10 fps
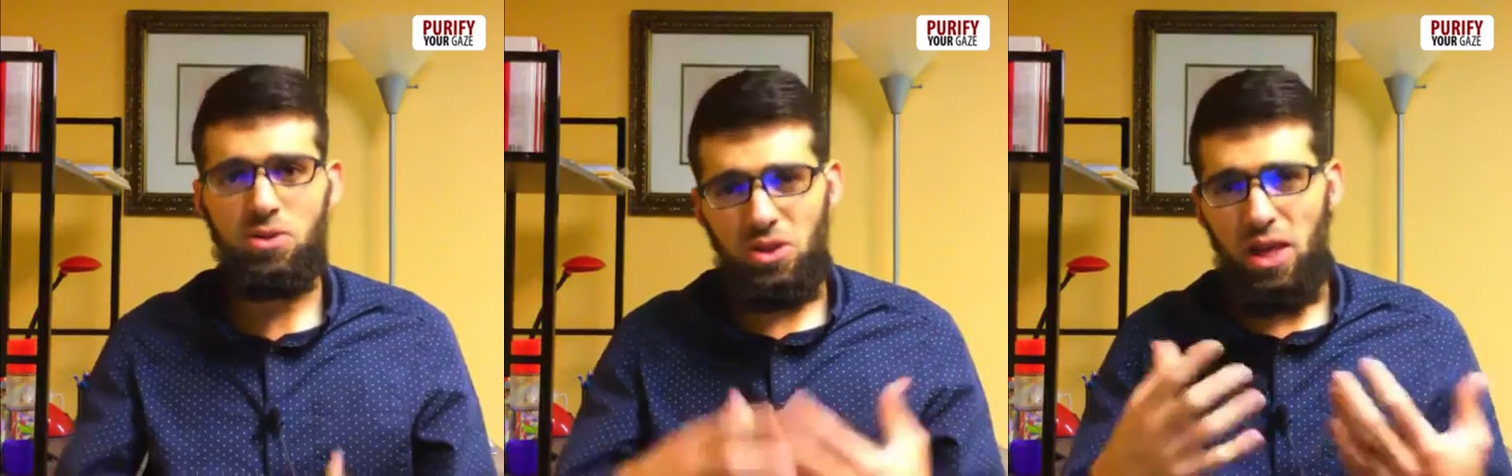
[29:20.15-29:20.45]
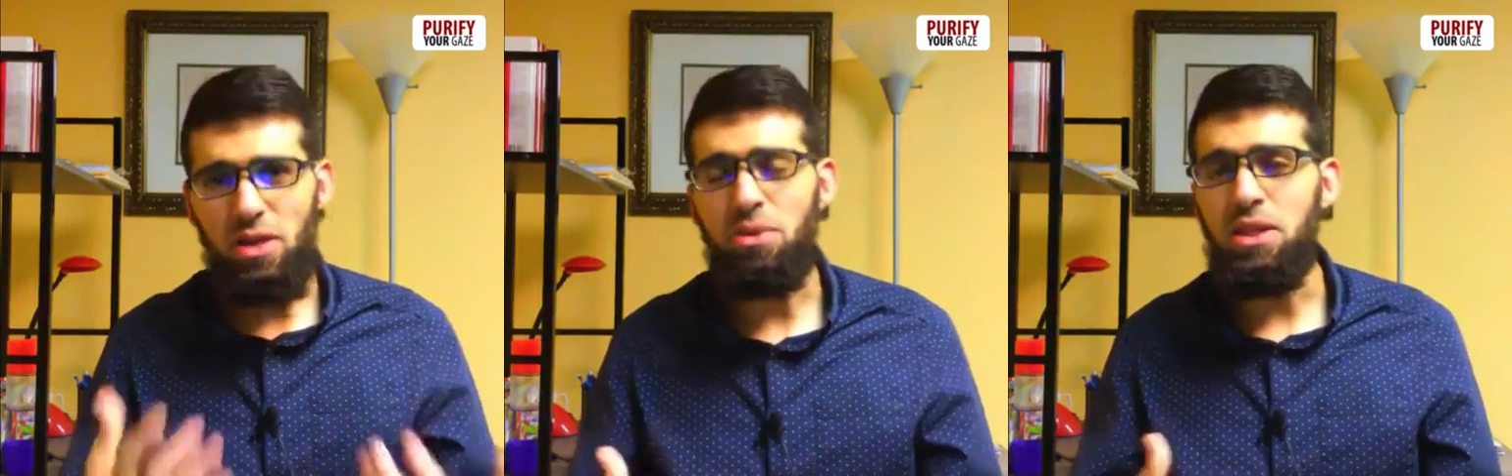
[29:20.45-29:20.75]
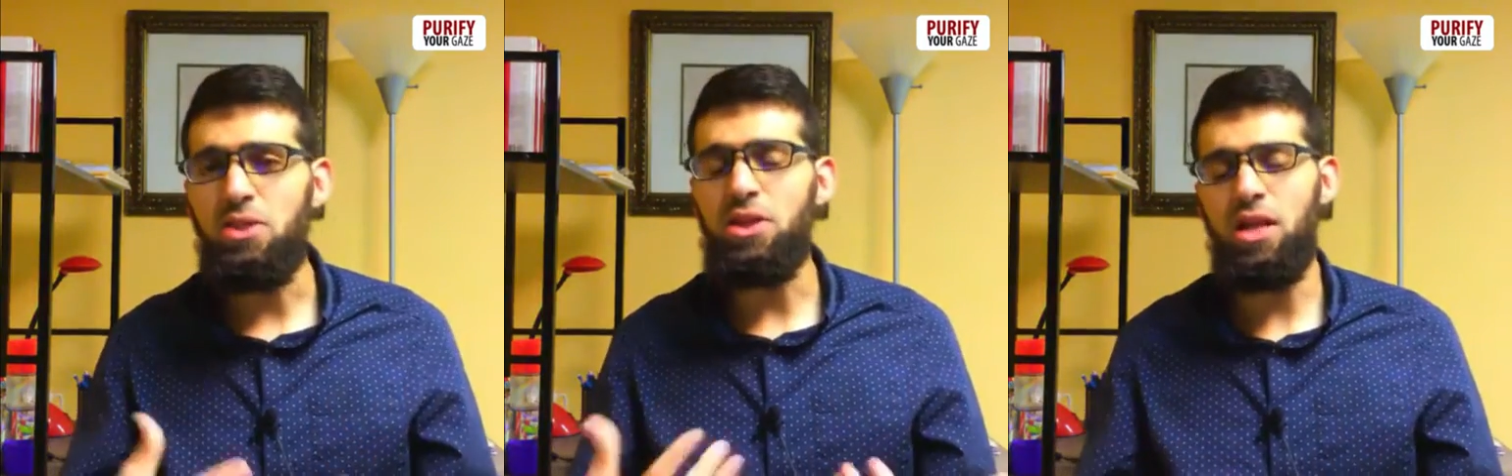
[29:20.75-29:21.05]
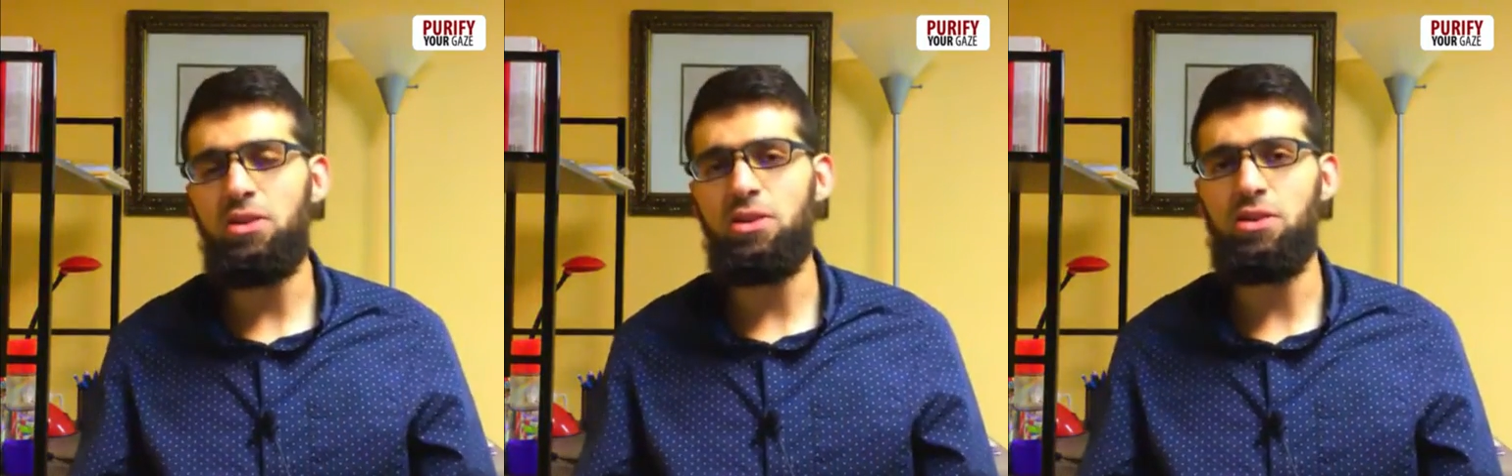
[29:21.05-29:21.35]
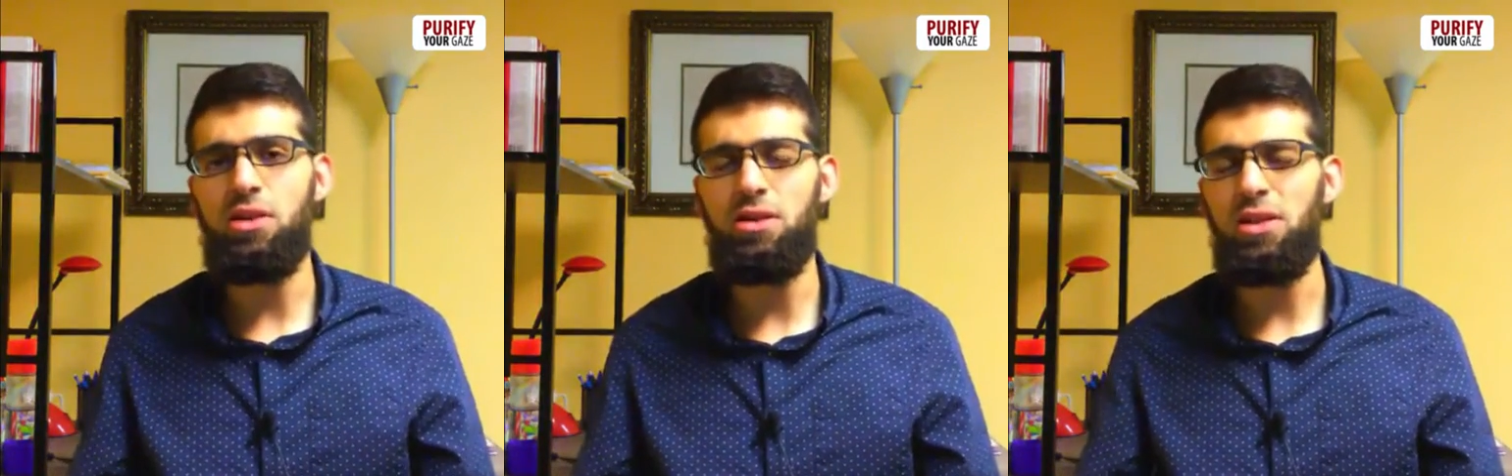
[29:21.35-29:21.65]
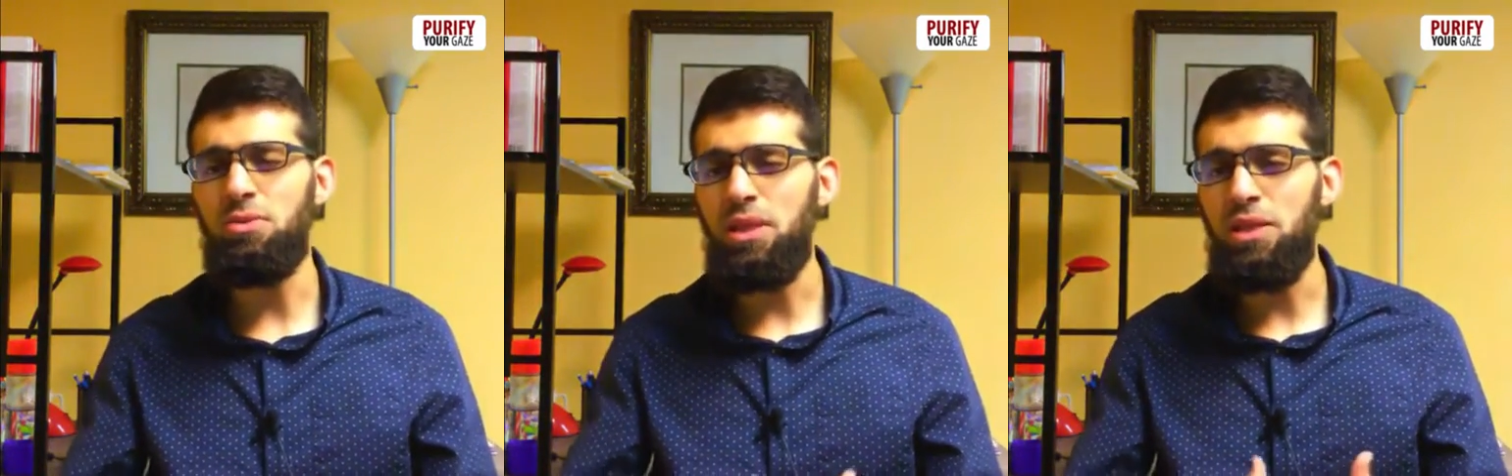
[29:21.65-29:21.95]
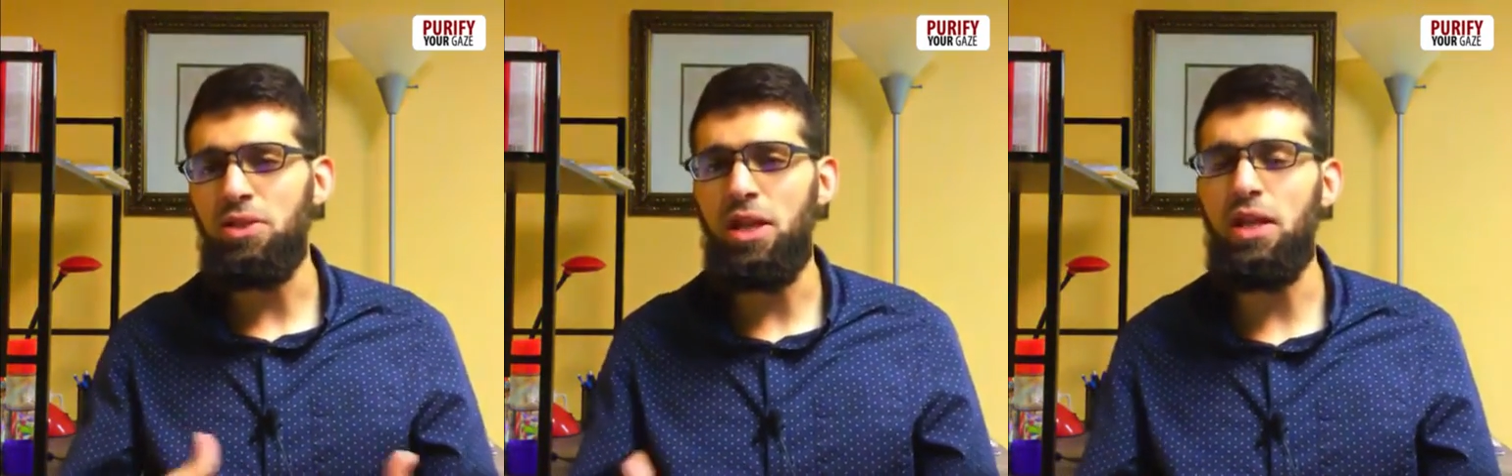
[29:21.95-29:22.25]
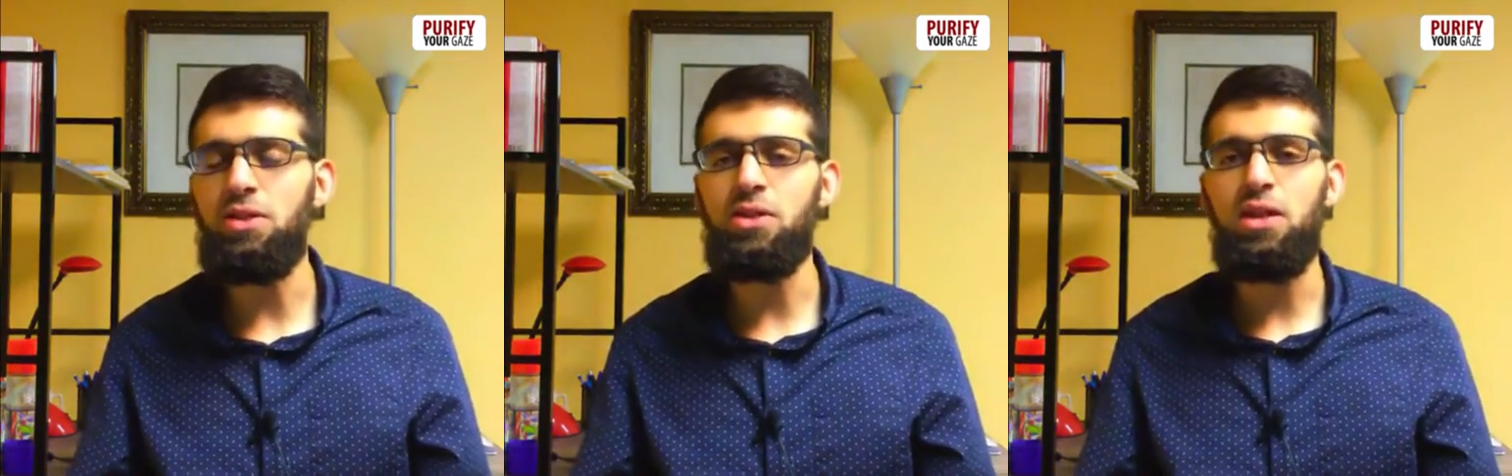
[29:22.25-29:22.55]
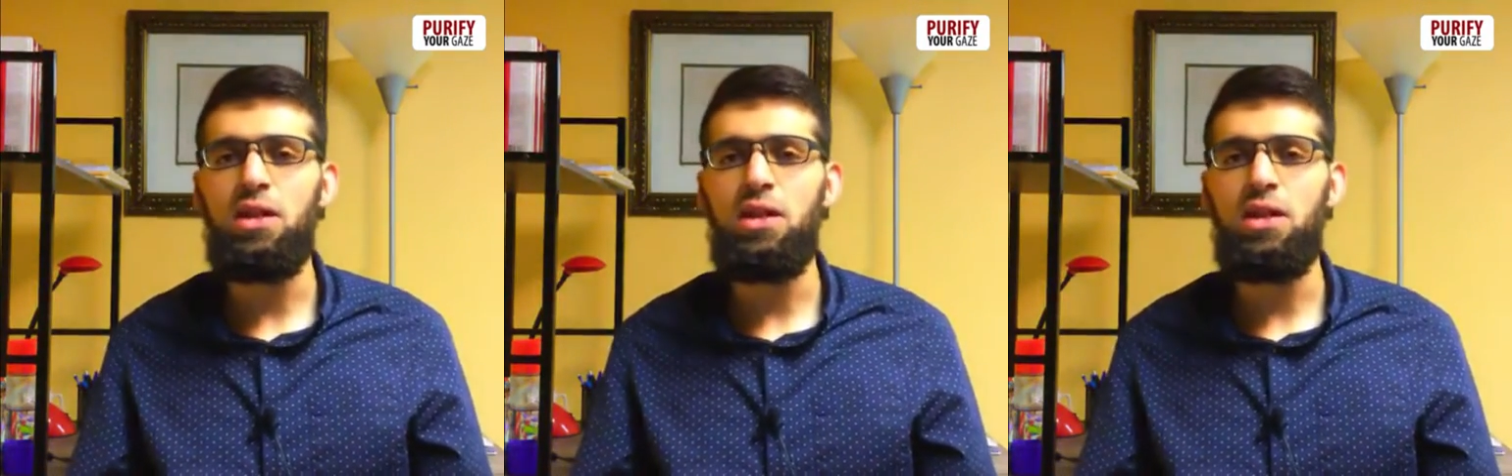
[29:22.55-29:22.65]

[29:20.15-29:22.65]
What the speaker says: really changes things, and it really changed